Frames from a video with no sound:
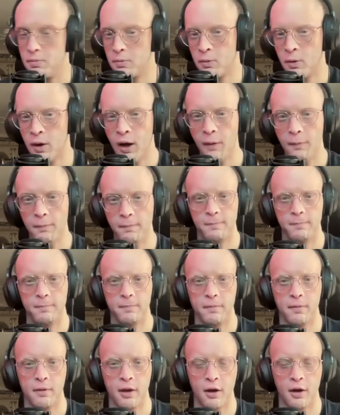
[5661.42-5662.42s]
Well,
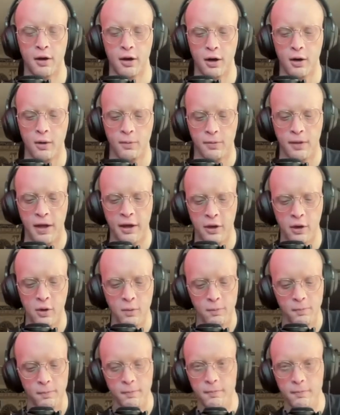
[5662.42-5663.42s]
there you go. Thank
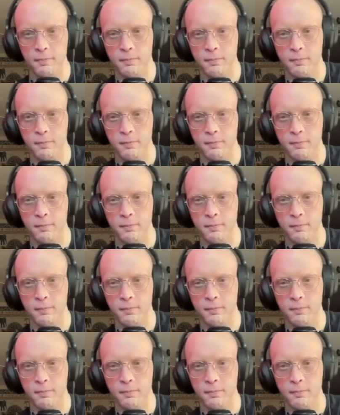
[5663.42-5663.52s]
you.